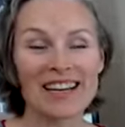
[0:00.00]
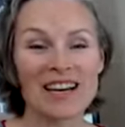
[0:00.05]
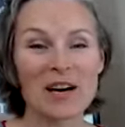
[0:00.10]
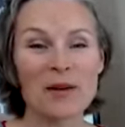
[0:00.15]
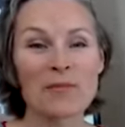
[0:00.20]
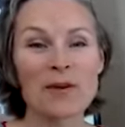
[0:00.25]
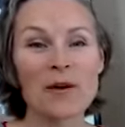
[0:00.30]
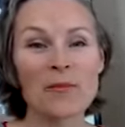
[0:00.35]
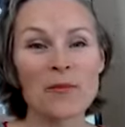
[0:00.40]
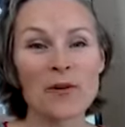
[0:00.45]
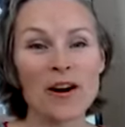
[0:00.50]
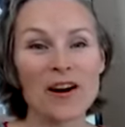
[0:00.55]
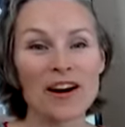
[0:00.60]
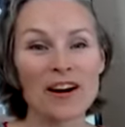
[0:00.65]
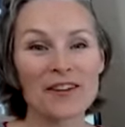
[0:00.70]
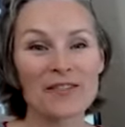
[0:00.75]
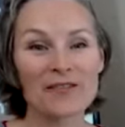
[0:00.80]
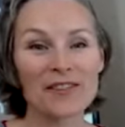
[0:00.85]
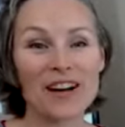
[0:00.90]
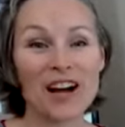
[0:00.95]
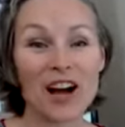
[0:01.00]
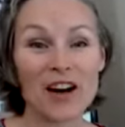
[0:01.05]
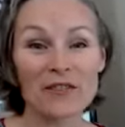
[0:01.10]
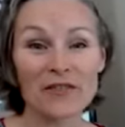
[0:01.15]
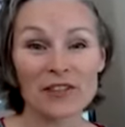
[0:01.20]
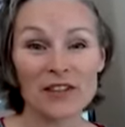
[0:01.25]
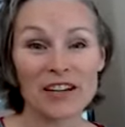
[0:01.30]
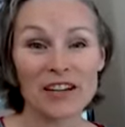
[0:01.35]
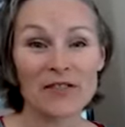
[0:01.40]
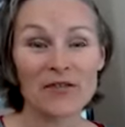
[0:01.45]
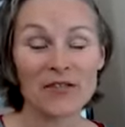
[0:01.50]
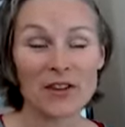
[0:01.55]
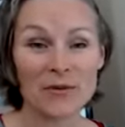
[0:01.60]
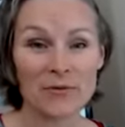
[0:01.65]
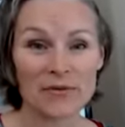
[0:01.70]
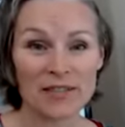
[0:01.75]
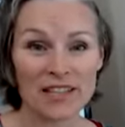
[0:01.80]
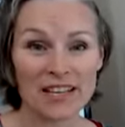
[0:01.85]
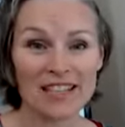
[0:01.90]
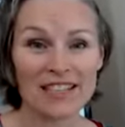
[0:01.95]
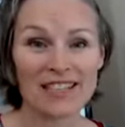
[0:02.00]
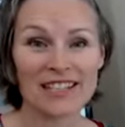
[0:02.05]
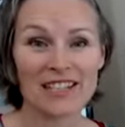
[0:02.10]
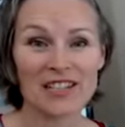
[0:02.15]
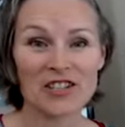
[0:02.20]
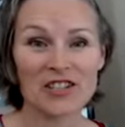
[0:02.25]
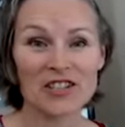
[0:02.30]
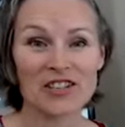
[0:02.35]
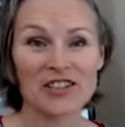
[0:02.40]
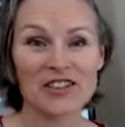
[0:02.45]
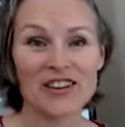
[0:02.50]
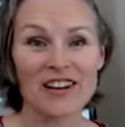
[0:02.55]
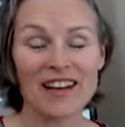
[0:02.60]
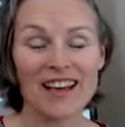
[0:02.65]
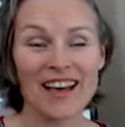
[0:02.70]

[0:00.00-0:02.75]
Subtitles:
a memoir of recovery from sex addiction